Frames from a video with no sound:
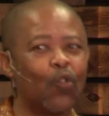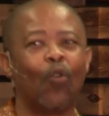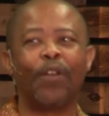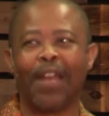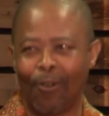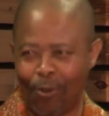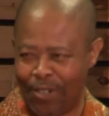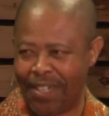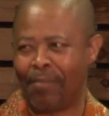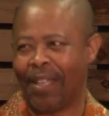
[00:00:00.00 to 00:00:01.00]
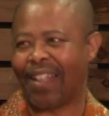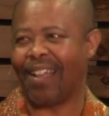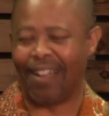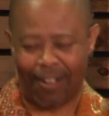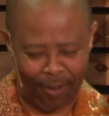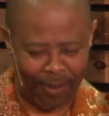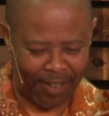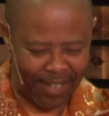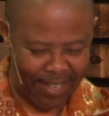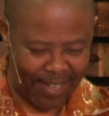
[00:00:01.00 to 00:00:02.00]
Now you
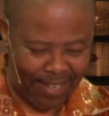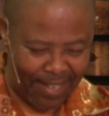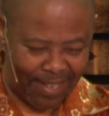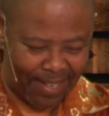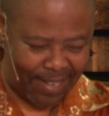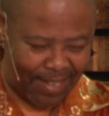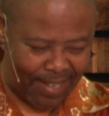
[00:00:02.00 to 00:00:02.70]
have that power.